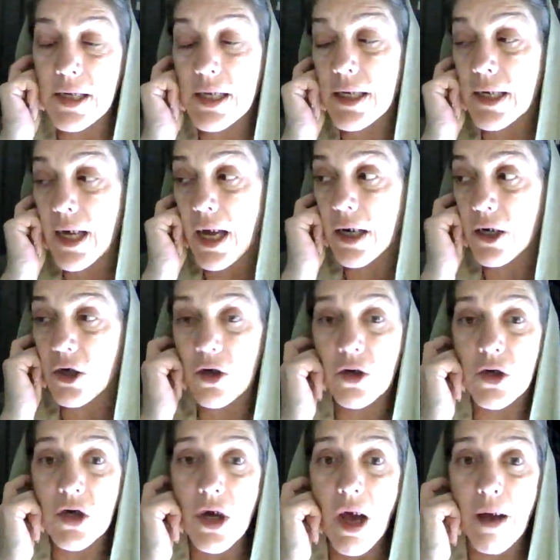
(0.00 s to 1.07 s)
He's got a good
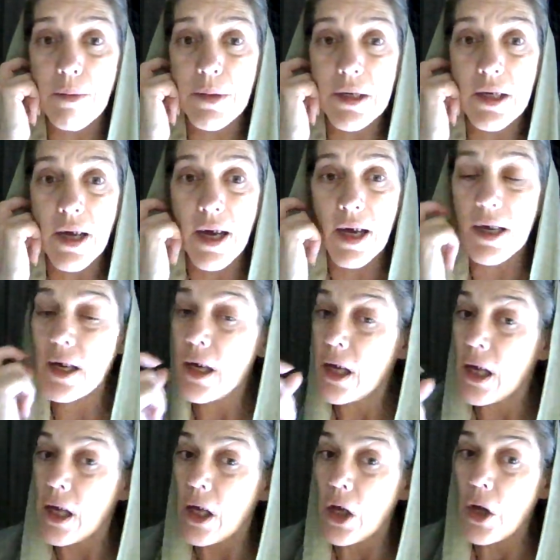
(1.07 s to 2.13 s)
job today.
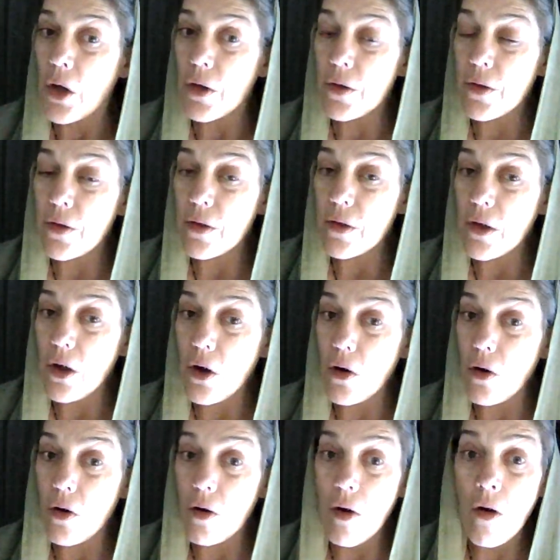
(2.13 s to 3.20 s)

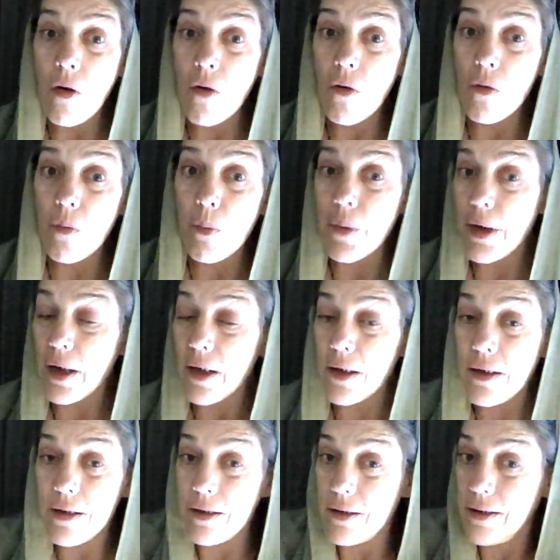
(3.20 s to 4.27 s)
Oh, but
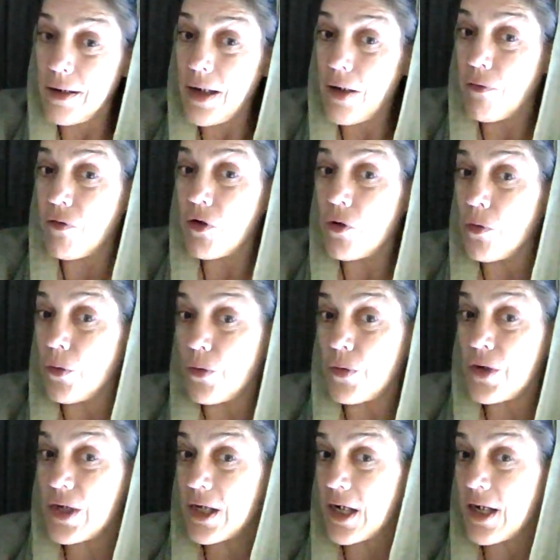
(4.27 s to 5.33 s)
if you've
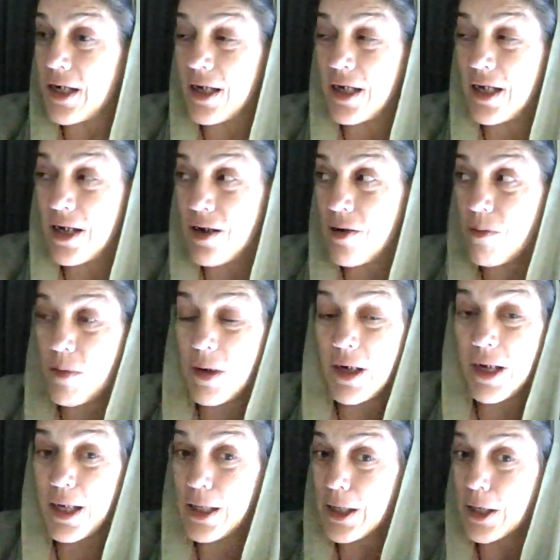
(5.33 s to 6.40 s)
seen him
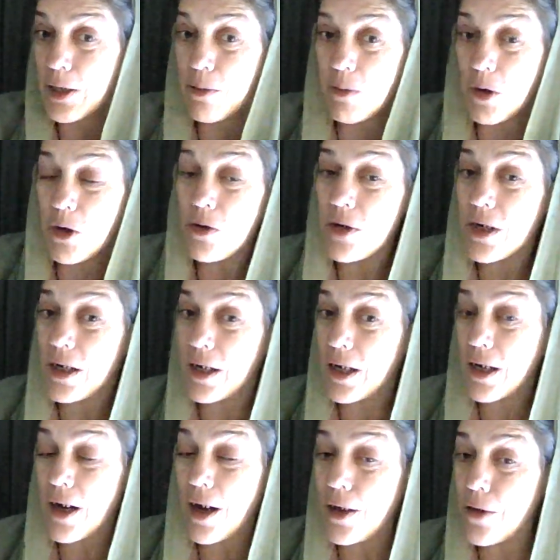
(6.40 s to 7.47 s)
in the community
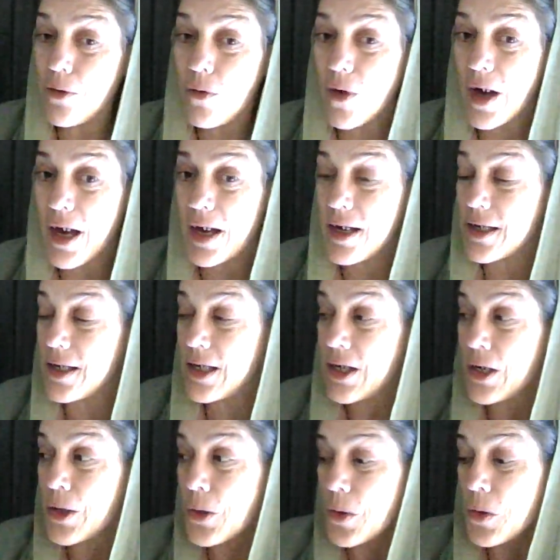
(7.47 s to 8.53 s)
otherwise,
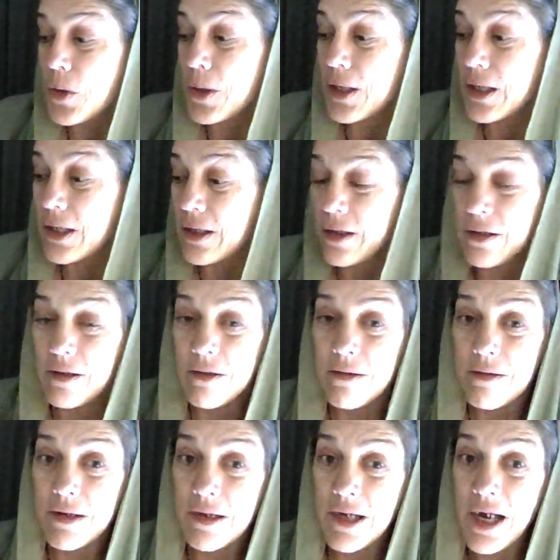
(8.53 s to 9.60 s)

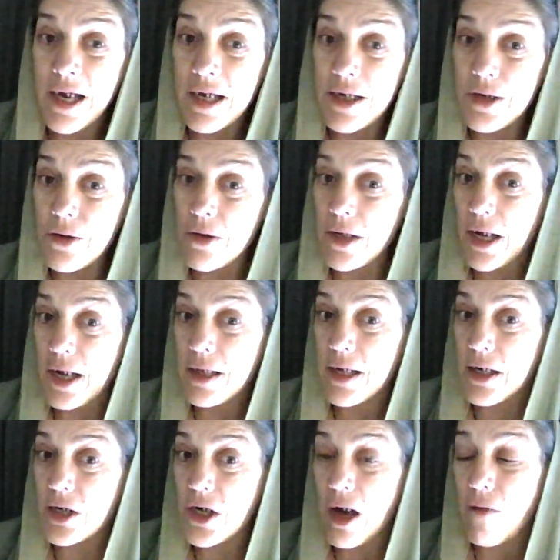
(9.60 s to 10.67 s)
yeah, he's only had
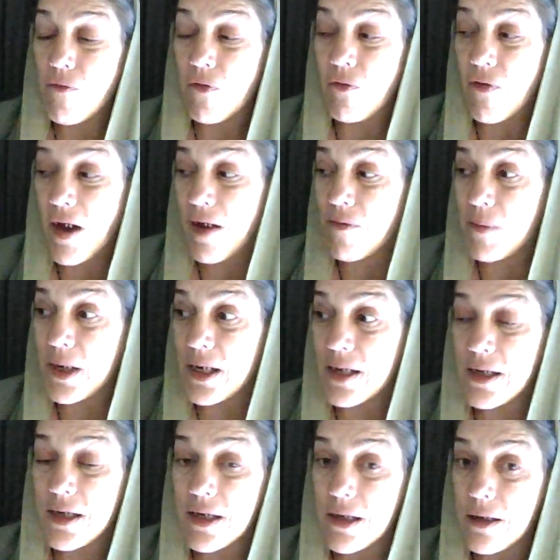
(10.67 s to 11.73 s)
that job for 5
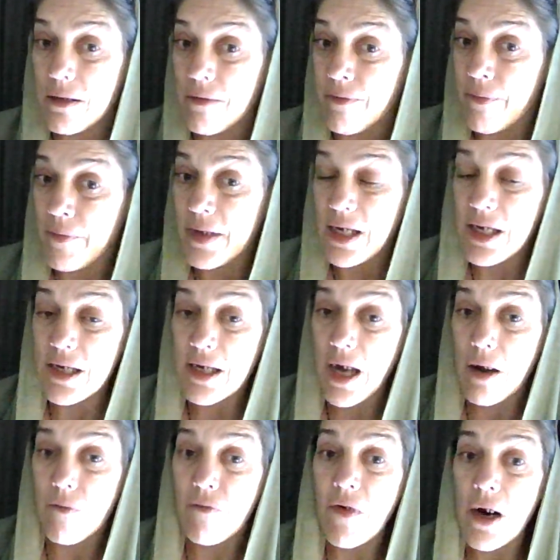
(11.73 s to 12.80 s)
minutes and he's
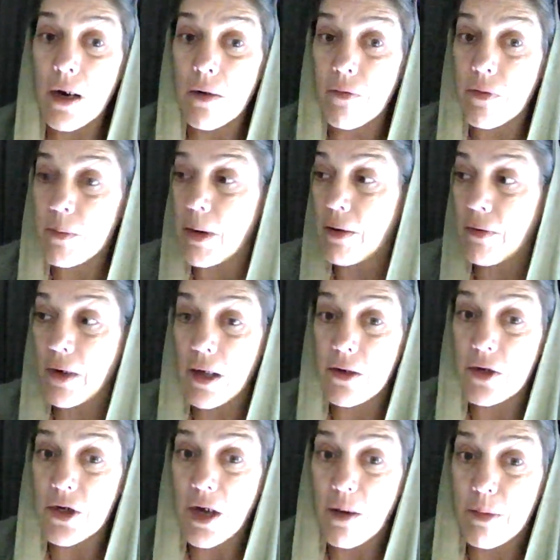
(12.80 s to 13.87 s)
gotten fired from every other
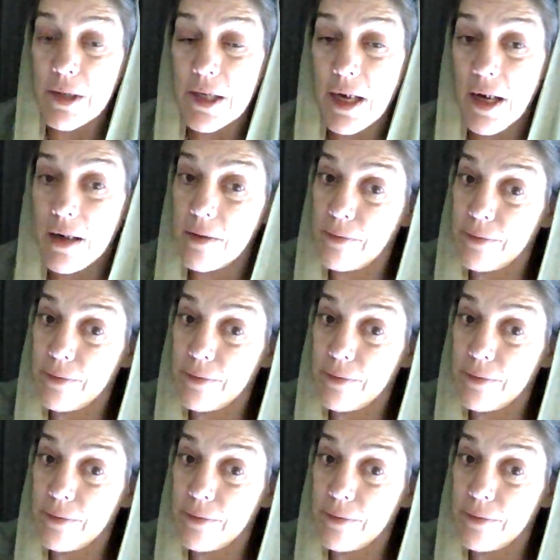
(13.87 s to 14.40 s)
job he's had.